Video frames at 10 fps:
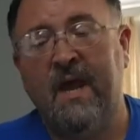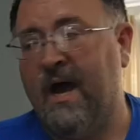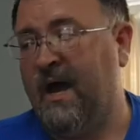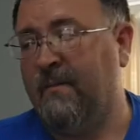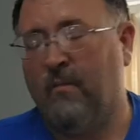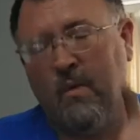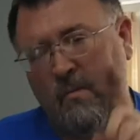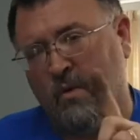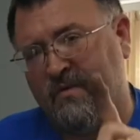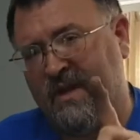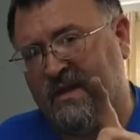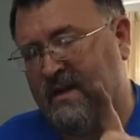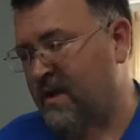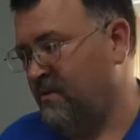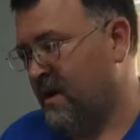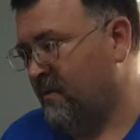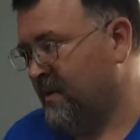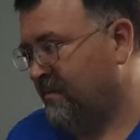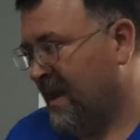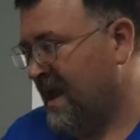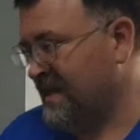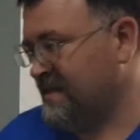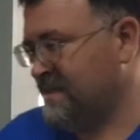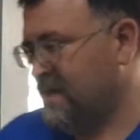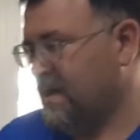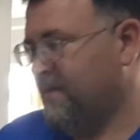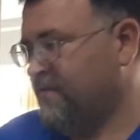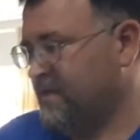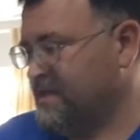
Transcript: One more thing to note on the appliance for the